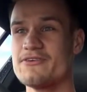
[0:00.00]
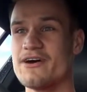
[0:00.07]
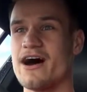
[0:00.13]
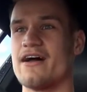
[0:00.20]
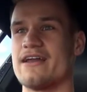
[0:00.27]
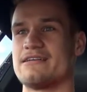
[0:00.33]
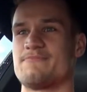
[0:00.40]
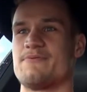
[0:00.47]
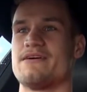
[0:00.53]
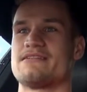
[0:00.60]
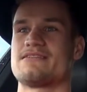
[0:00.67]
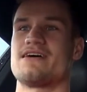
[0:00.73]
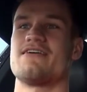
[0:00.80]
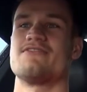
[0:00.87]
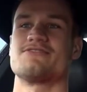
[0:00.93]
Oh, he's put
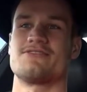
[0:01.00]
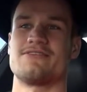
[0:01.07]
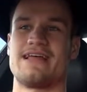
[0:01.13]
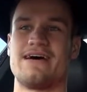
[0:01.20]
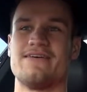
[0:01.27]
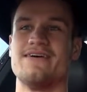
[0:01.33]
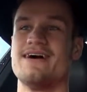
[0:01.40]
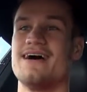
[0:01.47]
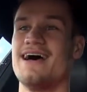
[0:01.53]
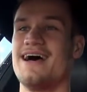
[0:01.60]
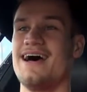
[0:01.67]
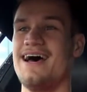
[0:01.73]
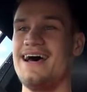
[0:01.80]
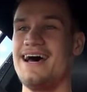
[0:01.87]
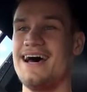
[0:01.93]
his sirens on now.
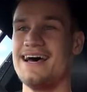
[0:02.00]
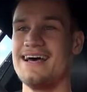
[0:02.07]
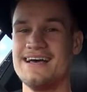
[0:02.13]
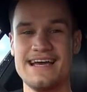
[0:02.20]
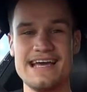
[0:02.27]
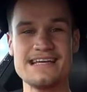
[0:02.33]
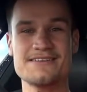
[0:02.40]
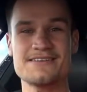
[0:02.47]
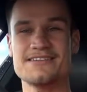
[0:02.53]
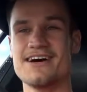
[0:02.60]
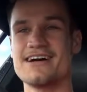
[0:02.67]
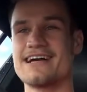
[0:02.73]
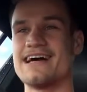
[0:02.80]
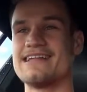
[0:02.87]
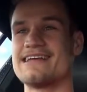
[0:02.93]
He just
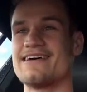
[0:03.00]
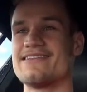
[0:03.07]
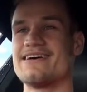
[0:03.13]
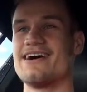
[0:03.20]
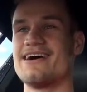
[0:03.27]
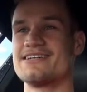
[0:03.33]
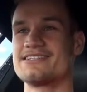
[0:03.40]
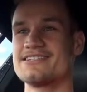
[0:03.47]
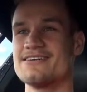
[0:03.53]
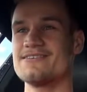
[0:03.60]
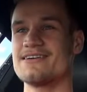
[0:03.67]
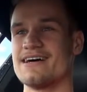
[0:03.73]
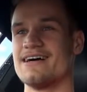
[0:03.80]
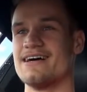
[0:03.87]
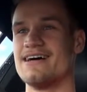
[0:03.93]
started going down the hard
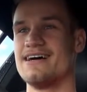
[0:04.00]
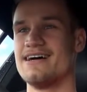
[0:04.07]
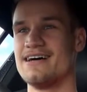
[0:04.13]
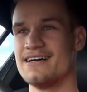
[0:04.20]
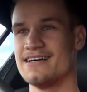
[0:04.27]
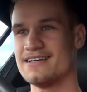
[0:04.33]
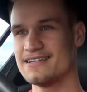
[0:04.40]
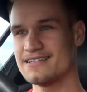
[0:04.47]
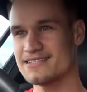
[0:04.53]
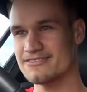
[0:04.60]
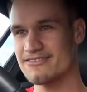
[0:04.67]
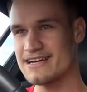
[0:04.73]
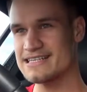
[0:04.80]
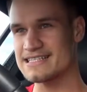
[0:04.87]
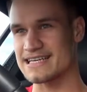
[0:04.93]
shoulder. It's
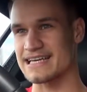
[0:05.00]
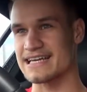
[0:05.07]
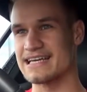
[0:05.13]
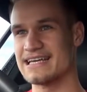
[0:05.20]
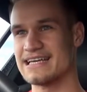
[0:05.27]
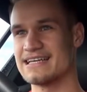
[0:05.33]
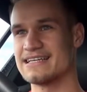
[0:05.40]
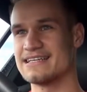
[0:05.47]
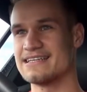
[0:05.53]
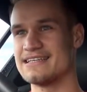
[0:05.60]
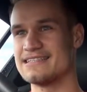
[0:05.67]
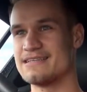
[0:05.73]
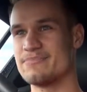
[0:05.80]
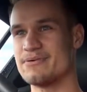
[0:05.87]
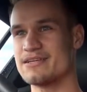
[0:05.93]
crazy.
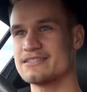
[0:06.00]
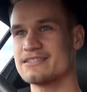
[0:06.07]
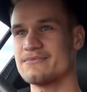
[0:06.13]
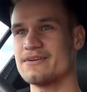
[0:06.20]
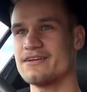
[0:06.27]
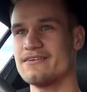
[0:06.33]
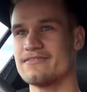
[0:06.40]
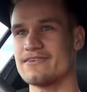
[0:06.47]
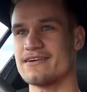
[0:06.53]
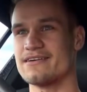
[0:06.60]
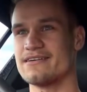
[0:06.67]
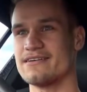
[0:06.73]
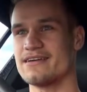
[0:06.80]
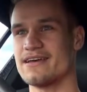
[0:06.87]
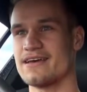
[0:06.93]
Is he pulling someone over?
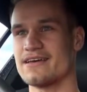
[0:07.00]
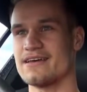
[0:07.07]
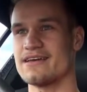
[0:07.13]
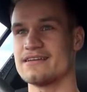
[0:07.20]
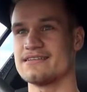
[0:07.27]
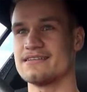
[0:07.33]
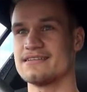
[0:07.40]
Yeah, he